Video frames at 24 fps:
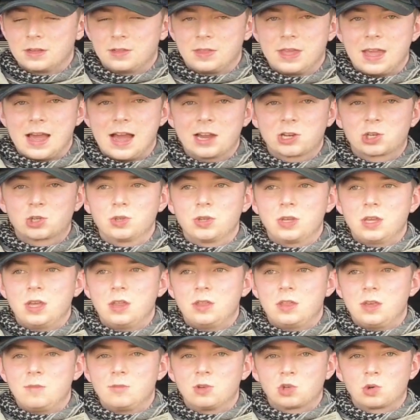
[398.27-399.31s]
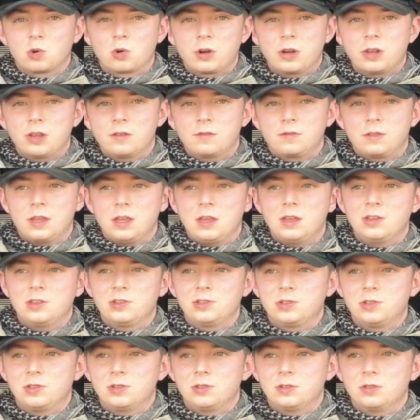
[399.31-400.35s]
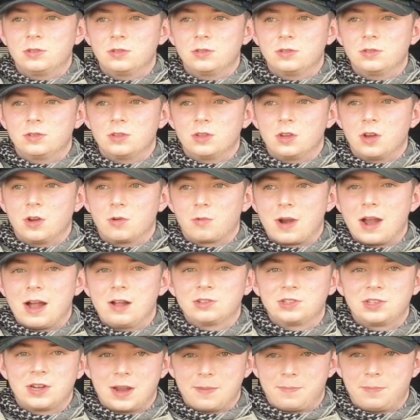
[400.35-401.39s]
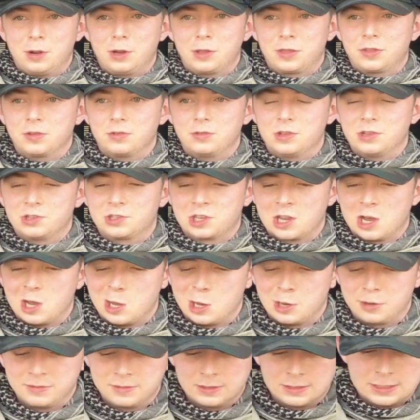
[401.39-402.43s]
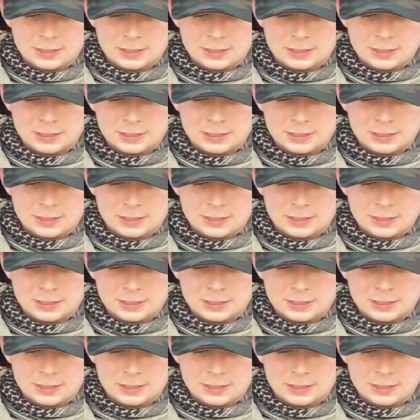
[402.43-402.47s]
The majority of the rounds that I put through this gun,